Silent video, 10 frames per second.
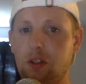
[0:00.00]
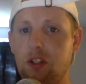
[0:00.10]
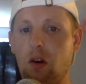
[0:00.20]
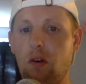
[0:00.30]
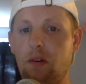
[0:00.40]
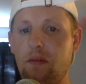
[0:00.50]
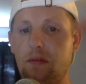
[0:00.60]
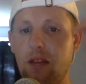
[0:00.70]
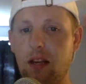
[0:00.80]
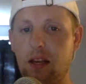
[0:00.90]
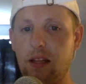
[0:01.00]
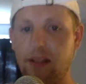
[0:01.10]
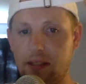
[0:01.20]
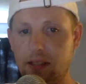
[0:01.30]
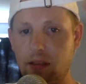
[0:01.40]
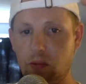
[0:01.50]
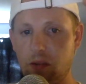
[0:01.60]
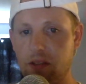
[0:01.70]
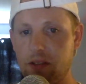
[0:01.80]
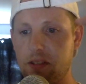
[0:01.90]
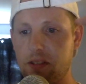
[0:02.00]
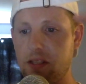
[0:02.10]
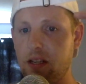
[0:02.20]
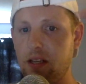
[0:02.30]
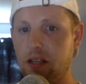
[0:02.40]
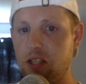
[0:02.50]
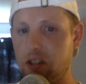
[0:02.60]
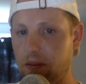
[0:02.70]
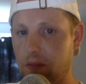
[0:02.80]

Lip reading: So I click on Ted Wheeler's Instagram.